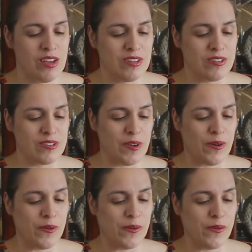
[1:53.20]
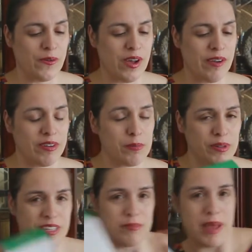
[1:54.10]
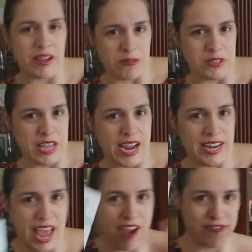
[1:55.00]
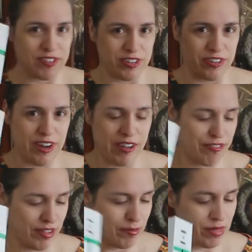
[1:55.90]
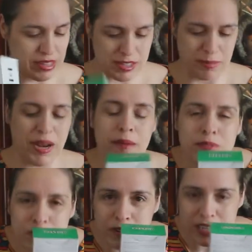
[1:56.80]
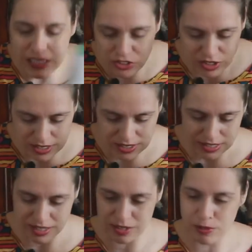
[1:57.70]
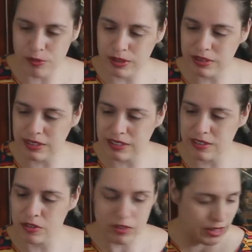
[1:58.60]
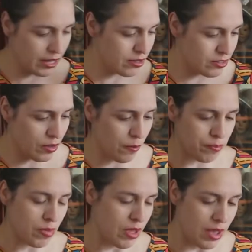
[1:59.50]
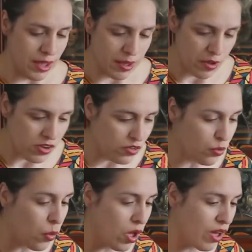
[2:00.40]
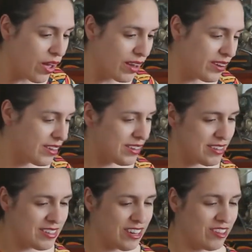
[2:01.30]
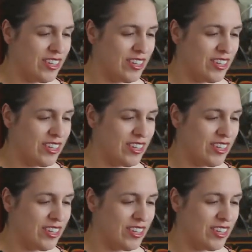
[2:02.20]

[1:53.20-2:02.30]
so I'm gonna put these back outside after I film this. But I'm so interested what these look like. So there's one. Doesn't that look